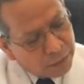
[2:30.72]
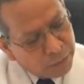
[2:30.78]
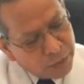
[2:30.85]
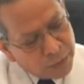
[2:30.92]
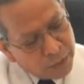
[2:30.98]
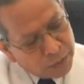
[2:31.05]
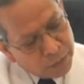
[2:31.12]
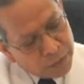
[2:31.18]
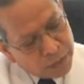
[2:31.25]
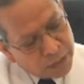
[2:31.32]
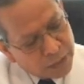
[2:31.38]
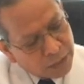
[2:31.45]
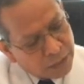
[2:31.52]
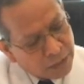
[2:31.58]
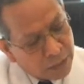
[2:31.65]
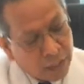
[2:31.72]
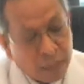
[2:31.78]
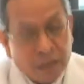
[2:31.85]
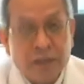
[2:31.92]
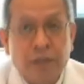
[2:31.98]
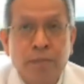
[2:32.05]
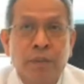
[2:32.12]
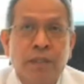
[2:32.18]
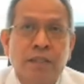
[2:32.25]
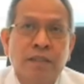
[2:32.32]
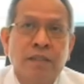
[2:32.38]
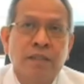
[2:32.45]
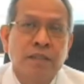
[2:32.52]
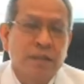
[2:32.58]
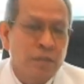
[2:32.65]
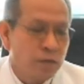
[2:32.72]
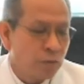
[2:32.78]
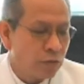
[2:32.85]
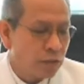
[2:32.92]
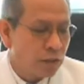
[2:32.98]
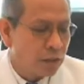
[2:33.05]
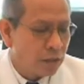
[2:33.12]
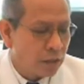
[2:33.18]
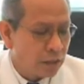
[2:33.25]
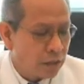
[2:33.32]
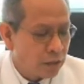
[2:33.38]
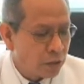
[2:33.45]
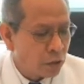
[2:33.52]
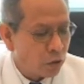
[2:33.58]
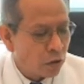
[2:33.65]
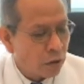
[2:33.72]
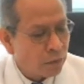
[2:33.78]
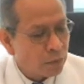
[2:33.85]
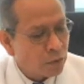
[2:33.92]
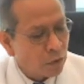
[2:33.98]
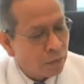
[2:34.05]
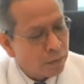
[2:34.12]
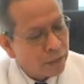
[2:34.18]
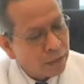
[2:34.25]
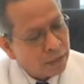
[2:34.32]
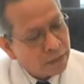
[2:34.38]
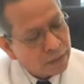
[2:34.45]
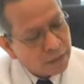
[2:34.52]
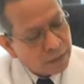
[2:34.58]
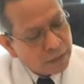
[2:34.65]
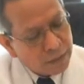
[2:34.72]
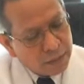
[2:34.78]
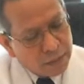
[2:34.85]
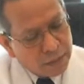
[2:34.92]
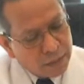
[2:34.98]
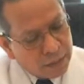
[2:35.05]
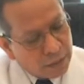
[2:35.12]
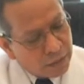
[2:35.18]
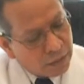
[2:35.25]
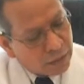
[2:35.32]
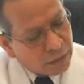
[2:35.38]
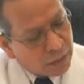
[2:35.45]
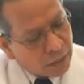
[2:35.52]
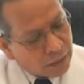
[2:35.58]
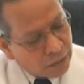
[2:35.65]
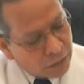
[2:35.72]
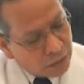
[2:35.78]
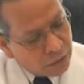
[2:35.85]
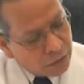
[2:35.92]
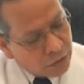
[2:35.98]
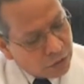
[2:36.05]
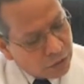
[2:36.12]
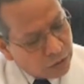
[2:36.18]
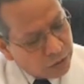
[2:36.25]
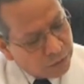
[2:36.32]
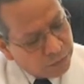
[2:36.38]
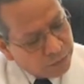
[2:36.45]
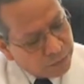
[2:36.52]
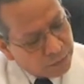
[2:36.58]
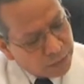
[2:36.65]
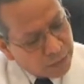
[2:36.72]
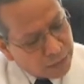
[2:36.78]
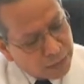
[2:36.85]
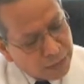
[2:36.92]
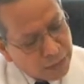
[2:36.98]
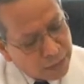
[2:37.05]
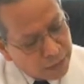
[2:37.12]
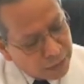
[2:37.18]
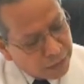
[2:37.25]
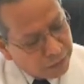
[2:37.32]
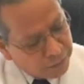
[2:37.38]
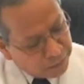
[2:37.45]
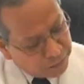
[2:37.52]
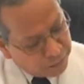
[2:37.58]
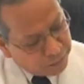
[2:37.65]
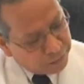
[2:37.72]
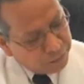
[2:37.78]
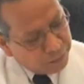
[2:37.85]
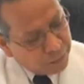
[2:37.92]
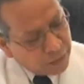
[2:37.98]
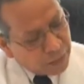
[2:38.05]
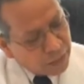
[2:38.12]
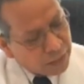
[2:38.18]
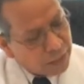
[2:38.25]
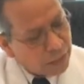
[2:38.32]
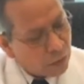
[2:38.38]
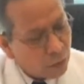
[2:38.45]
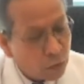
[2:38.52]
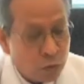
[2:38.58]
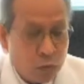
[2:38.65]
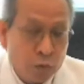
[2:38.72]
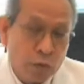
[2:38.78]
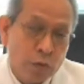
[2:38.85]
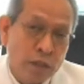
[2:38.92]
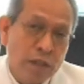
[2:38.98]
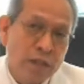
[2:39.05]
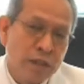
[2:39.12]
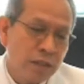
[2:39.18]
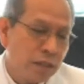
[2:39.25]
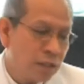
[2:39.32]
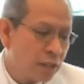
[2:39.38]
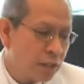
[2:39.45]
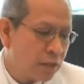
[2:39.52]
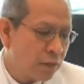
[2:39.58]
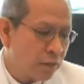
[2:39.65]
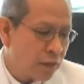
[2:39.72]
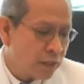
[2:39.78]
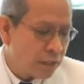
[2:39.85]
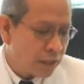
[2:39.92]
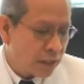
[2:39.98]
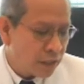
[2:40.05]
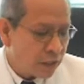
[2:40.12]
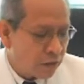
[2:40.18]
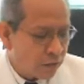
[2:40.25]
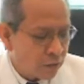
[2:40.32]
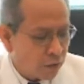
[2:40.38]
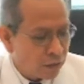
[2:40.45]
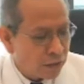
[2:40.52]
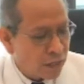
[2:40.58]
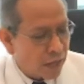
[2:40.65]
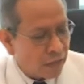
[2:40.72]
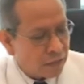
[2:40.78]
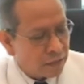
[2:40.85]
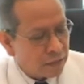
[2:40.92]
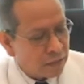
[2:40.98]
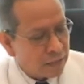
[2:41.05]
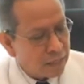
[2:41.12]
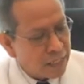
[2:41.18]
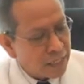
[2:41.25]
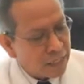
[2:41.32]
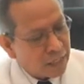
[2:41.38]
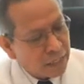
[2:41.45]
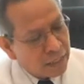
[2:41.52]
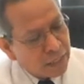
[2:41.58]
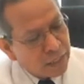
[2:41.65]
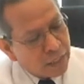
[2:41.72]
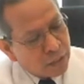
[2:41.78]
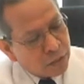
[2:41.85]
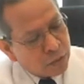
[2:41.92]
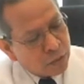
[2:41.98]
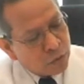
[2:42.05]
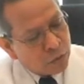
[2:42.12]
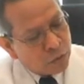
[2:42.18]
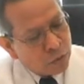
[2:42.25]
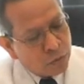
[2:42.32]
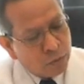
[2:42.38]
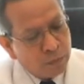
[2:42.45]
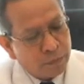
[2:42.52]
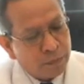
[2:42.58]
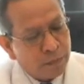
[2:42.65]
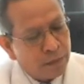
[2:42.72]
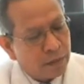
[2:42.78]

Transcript: medial meniscus and lateral meniscus. So these are the shock absorbing cartilage in the knee. They also increase the surface area of contacts in the knee. So,